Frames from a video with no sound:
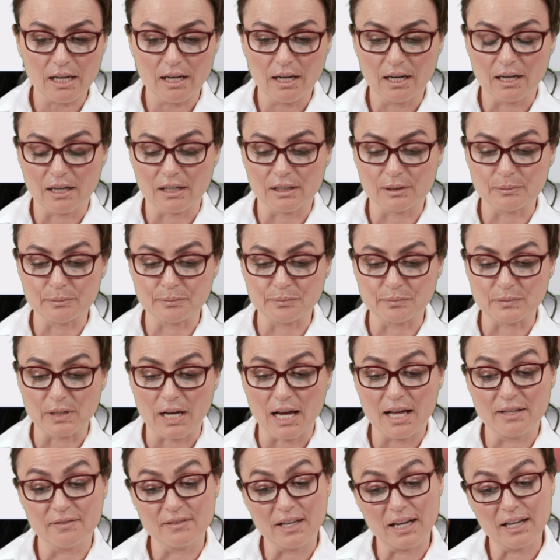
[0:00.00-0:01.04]

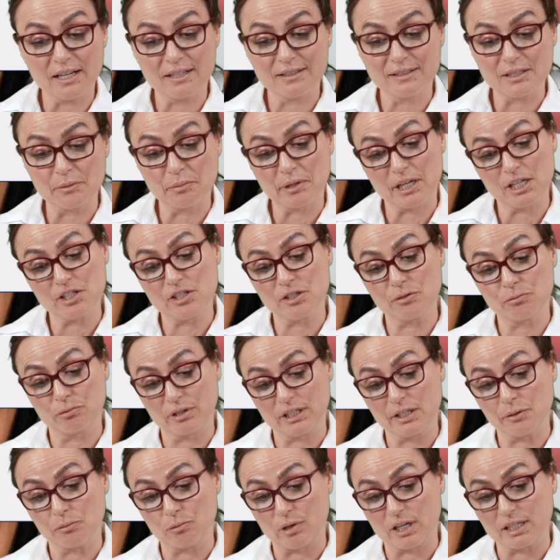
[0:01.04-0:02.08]
And then the patient
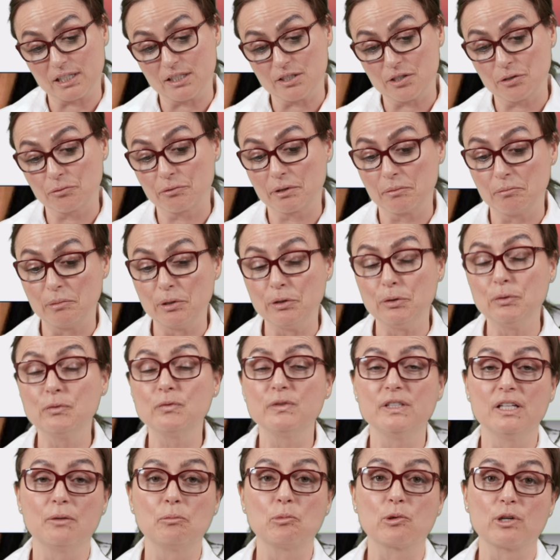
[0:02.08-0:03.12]
really wanted to
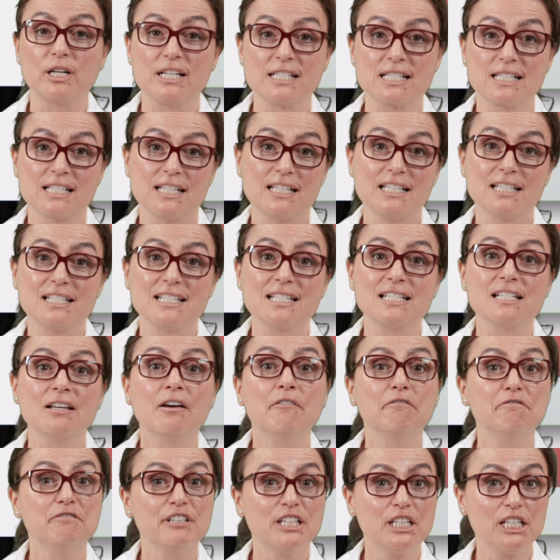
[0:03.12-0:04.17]
remove the present
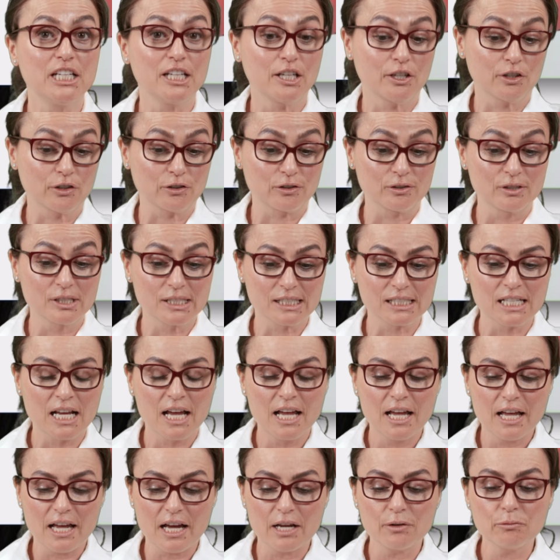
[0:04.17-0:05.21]
veneers,
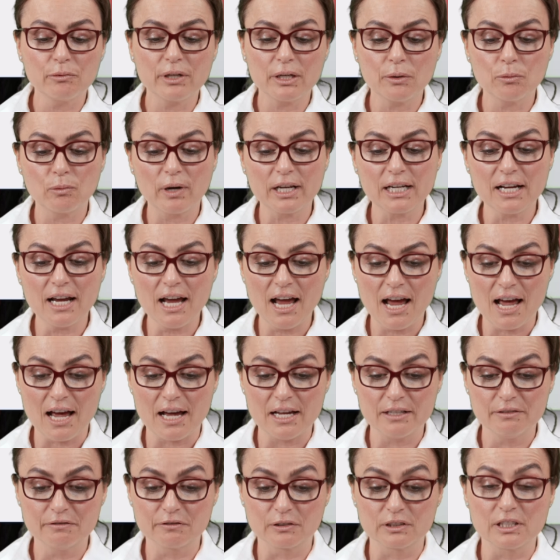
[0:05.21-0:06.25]
and we went
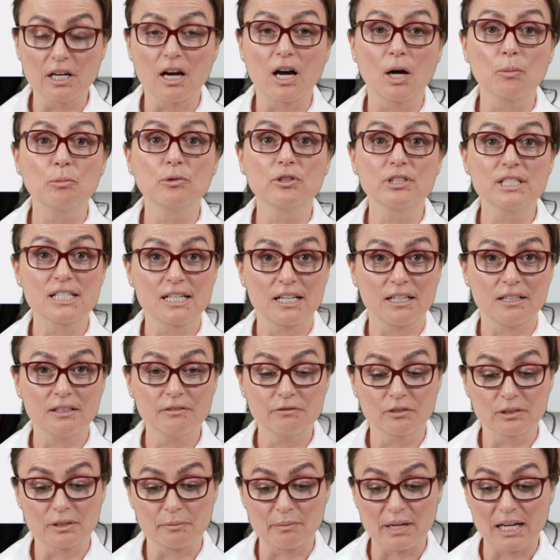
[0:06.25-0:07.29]
ahead for the upper teeth,
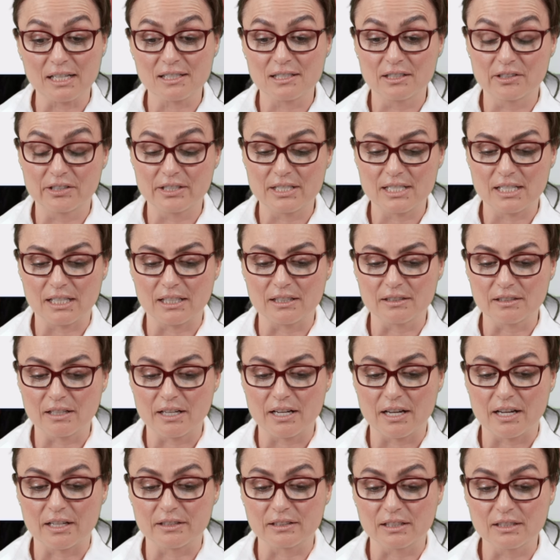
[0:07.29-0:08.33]
for the maxillary teeth,
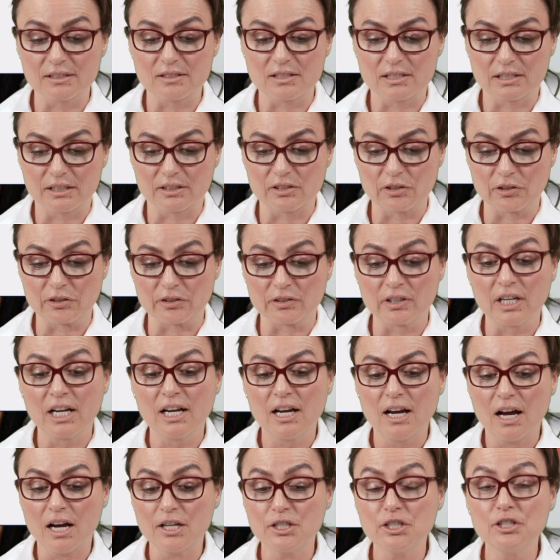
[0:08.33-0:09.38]
and consider
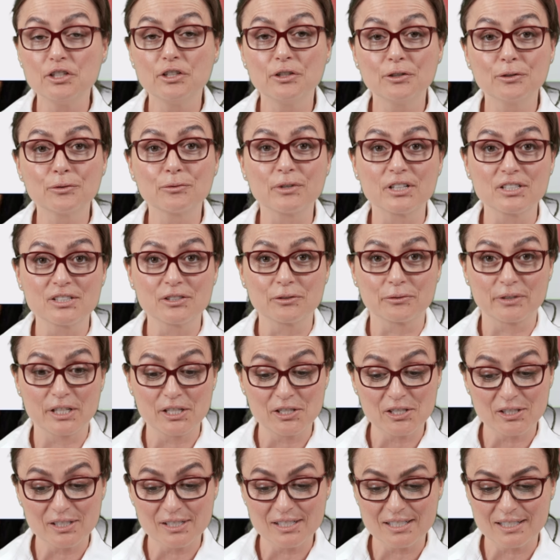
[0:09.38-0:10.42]
a new
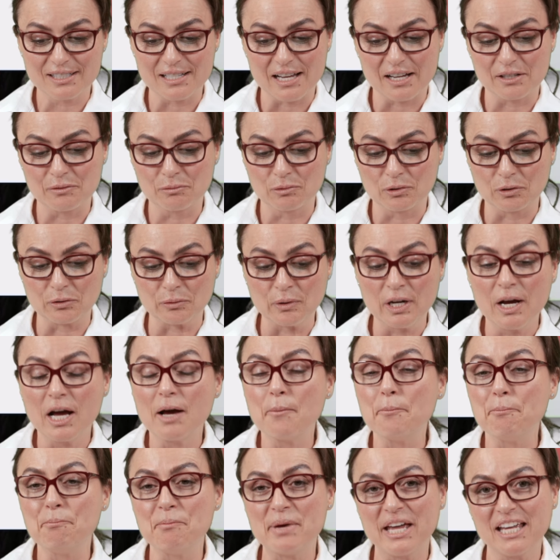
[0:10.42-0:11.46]
restorations that will
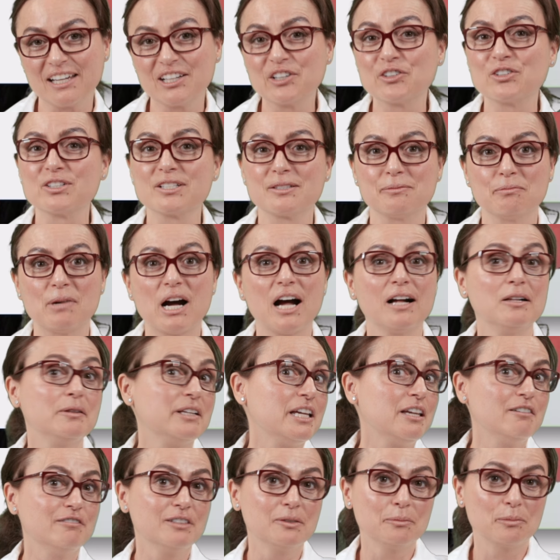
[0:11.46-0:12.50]
make her smile
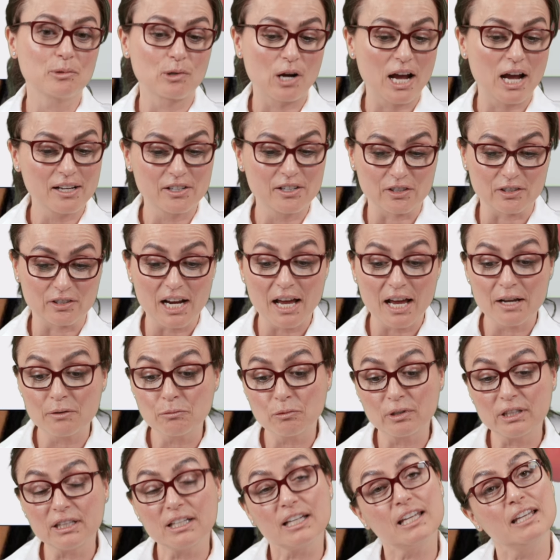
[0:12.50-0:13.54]
even brighter and
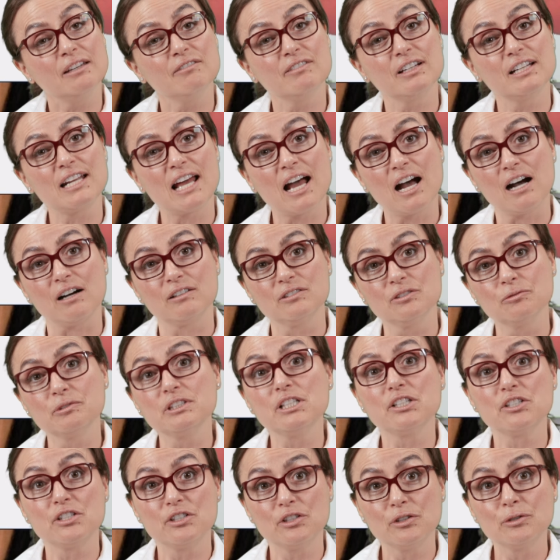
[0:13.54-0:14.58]
will even out with
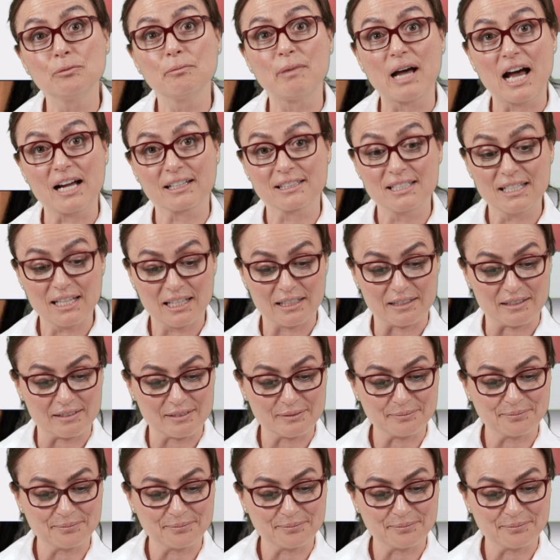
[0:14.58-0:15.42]
a new back teeth.